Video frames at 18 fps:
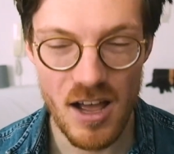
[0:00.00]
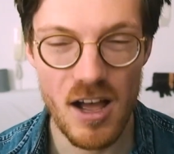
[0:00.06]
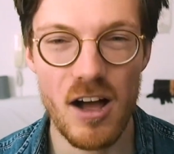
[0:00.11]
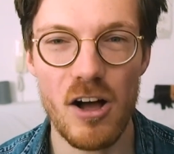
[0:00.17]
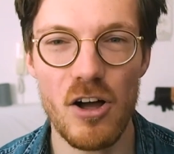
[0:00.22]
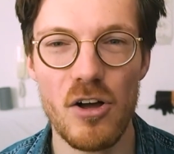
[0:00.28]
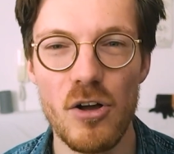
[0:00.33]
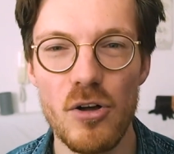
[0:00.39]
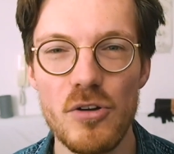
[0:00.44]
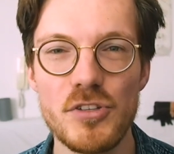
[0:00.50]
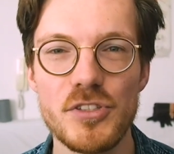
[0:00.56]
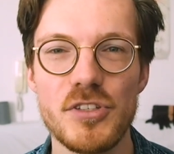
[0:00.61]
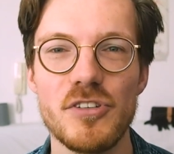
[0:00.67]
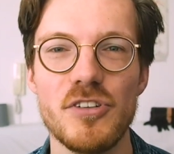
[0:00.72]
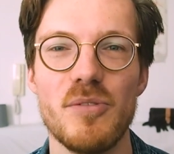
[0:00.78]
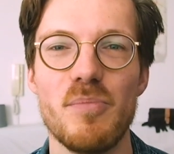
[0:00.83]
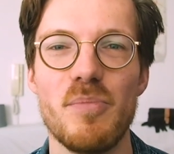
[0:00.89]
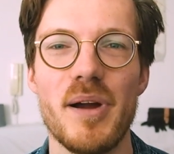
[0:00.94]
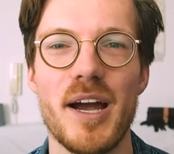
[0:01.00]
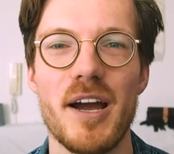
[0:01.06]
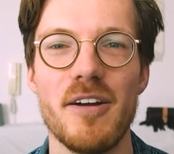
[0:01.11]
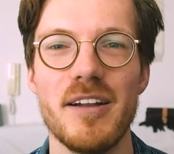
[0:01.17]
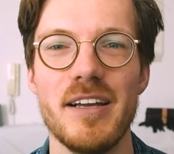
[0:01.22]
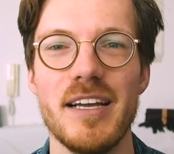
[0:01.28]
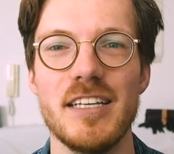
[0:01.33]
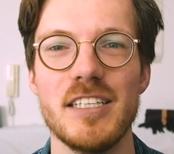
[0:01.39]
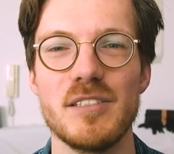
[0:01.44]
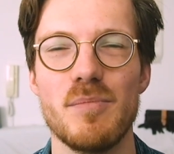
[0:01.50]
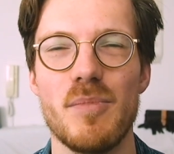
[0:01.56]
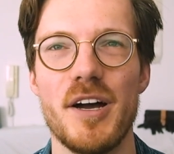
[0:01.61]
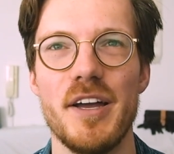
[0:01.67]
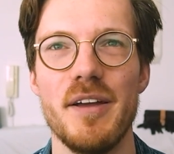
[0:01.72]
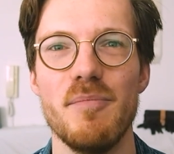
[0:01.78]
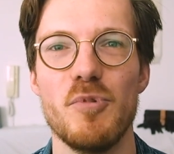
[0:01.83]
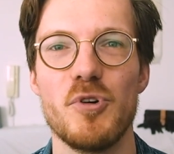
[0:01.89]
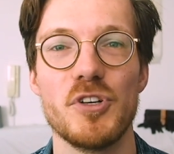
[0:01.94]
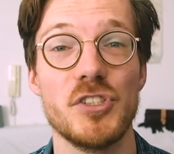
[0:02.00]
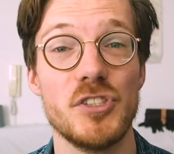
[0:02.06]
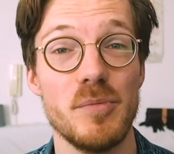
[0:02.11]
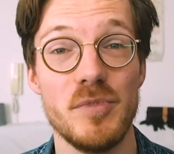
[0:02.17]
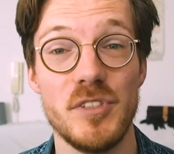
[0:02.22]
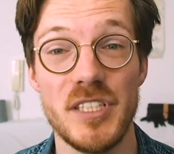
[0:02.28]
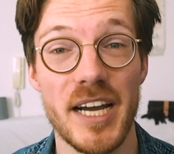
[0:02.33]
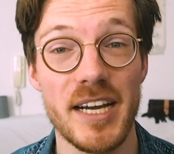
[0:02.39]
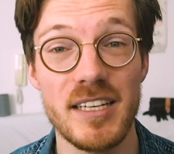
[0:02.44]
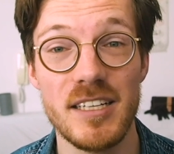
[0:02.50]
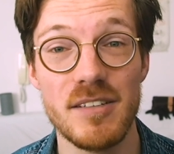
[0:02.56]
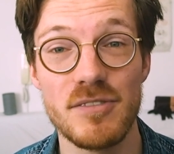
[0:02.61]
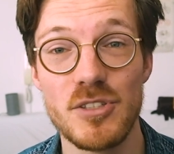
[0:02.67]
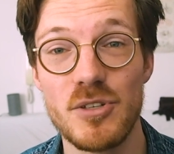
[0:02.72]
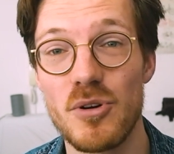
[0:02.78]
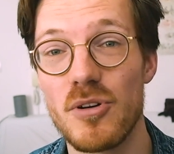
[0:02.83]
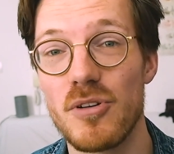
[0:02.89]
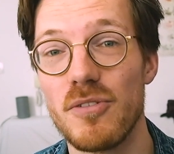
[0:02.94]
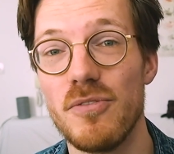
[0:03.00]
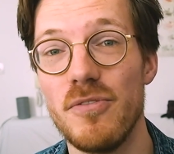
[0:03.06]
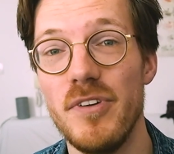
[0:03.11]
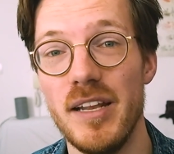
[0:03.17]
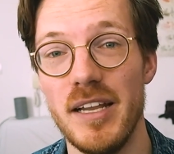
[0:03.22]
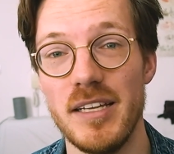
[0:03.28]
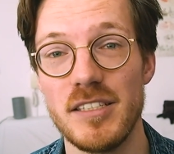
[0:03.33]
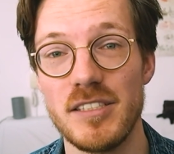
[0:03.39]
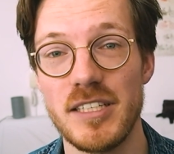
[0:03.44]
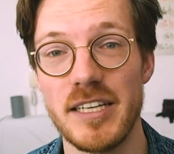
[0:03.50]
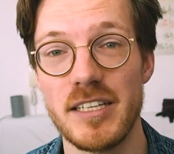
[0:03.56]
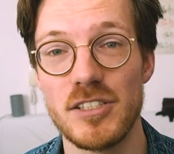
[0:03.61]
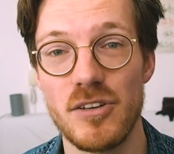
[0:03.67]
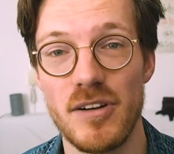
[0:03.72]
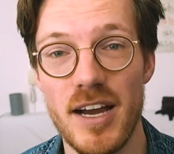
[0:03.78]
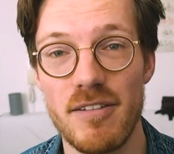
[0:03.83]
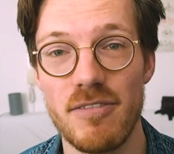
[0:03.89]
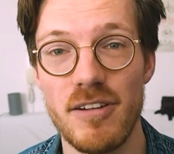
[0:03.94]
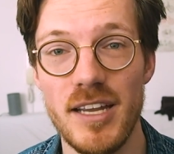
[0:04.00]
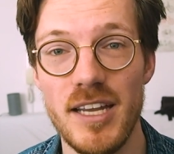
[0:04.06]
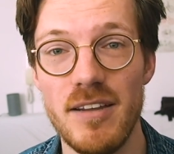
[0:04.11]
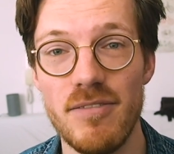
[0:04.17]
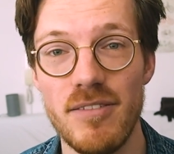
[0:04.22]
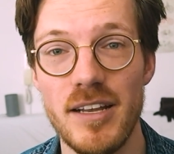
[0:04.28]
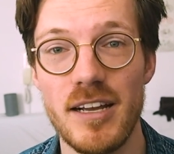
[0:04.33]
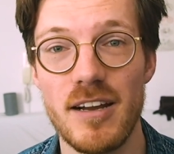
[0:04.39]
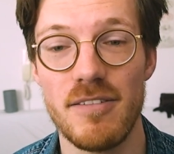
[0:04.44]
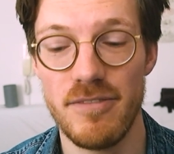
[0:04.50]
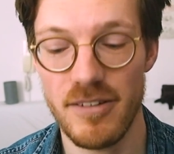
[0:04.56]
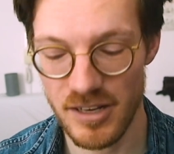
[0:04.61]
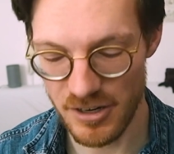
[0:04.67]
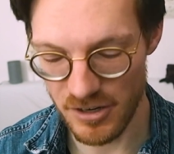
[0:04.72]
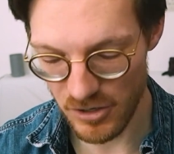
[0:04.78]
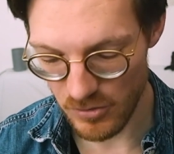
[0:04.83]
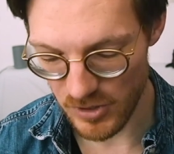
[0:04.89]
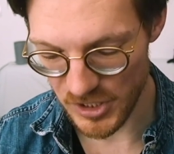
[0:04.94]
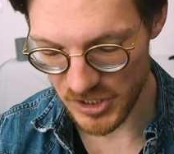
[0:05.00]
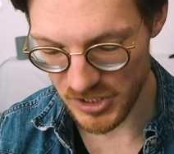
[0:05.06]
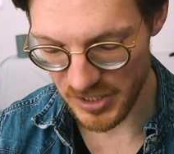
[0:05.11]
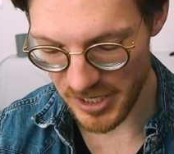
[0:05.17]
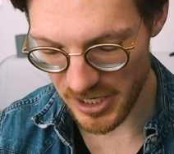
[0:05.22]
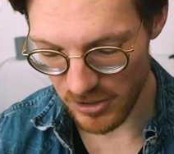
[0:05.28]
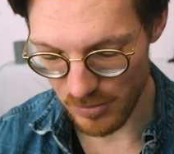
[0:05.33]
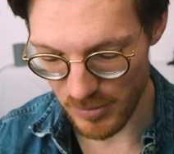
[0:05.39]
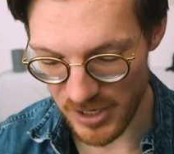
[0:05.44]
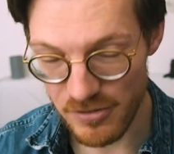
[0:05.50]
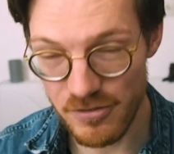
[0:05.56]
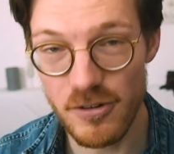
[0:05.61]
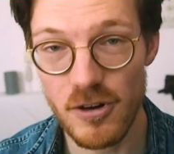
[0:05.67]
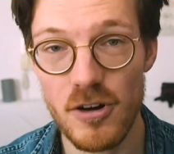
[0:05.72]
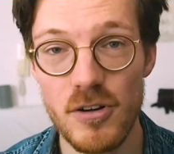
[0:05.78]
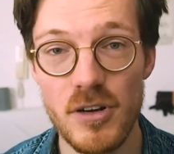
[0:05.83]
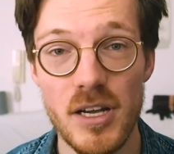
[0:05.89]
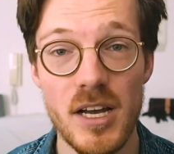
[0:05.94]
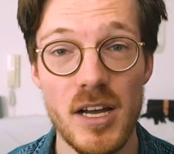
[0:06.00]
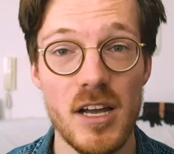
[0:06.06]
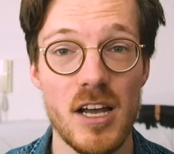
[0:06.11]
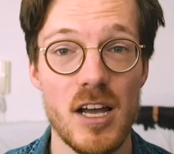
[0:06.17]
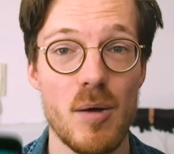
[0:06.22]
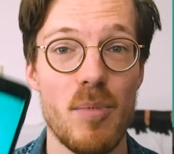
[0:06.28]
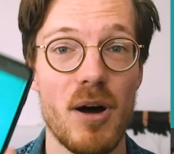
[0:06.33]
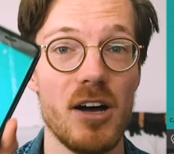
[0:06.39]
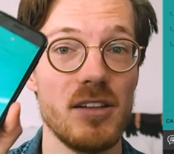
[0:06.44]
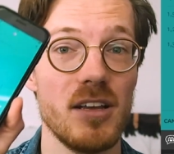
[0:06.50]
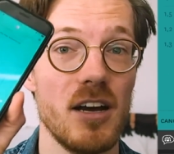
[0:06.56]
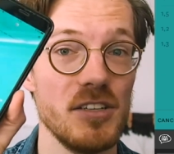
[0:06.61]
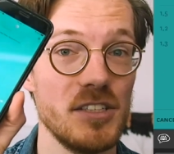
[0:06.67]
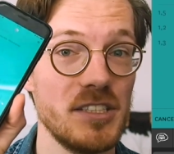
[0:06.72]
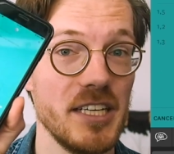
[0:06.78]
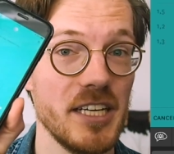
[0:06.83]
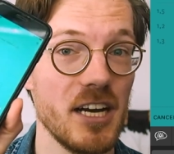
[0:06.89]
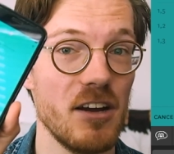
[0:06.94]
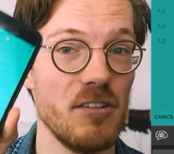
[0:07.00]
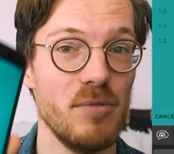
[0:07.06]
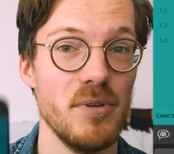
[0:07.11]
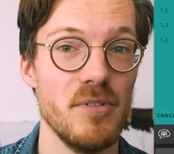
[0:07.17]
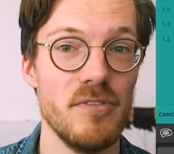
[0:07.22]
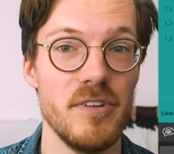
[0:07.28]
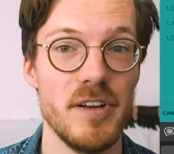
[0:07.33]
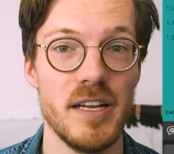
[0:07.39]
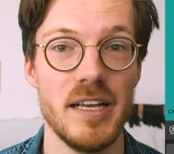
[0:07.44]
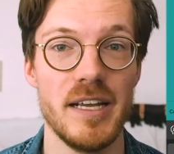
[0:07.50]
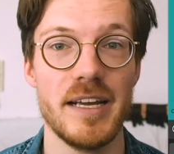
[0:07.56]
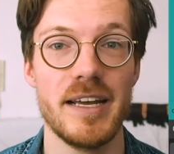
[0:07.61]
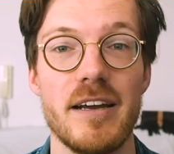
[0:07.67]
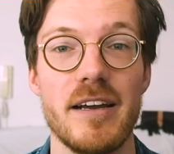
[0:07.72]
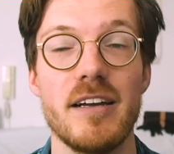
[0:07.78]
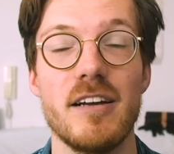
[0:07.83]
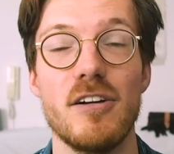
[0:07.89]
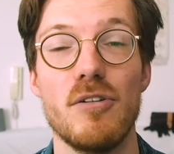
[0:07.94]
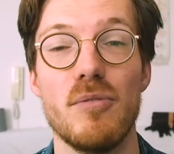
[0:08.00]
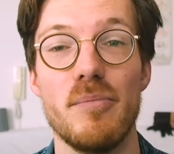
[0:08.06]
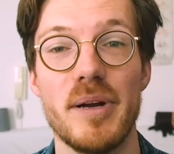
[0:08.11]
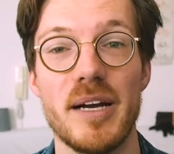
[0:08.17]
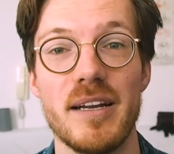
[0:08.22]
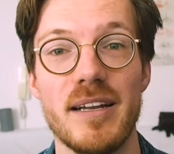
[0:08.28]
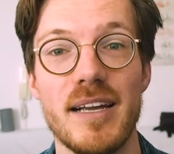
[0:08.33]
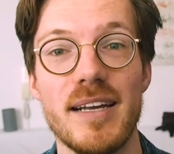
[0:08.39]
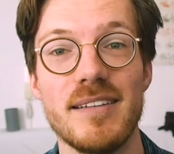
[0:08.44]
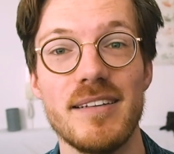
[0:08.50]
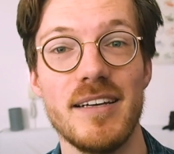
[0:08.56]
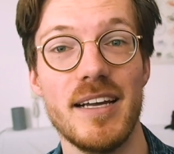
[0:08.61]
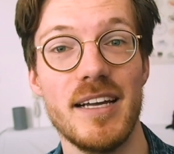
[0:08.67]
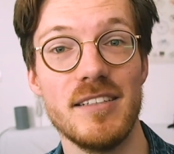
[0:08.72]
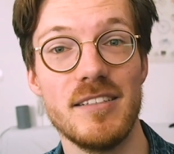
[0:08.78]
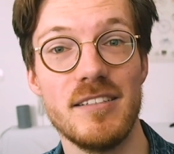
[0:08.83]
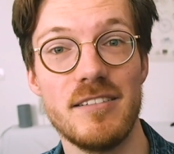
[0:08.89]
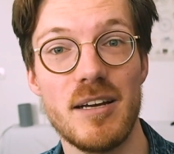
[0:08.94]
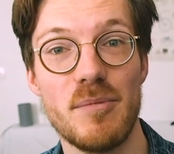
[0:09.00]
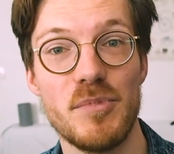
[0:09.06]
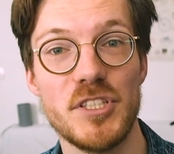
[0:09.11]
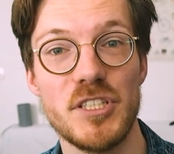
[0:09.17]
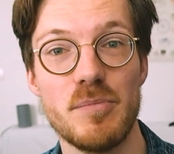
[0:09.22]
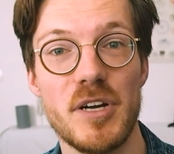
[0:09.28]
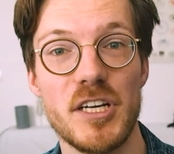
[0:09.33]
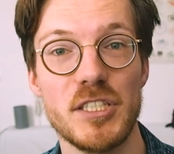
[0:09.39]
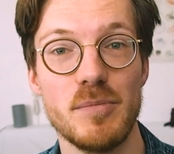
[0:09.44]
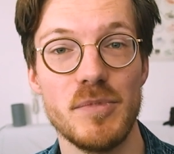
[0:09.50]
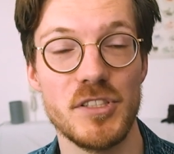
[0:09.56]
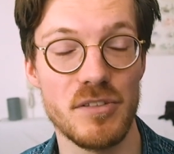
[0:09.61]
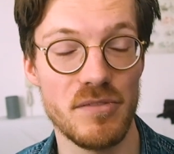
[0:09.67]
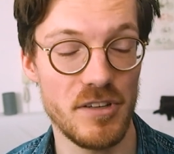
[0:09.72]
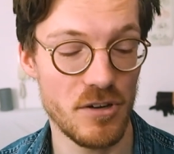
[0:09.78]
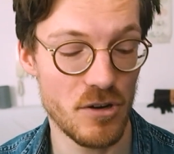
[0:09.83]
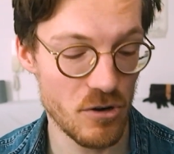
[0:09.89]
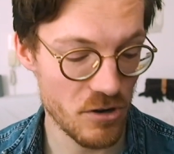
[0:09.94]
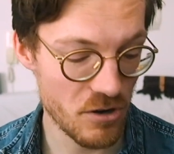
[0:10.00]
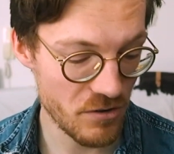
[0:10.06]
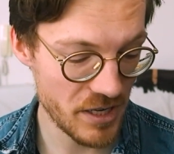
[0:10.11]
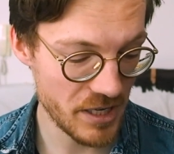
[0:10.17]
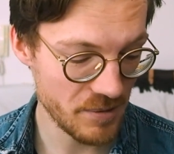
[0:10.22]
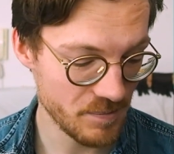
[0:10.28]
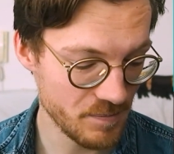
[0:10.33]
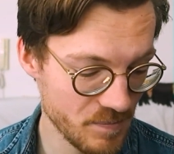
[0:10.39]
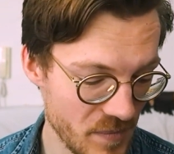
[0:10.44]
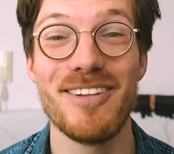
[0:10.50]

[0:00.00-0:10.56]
I'll also compare it against my more subjective score of feeling sick. So every evening I fill out a questionnaire on my phone about how sick I've been feeling, can compare that against the temperature measurements of the Oura Ring.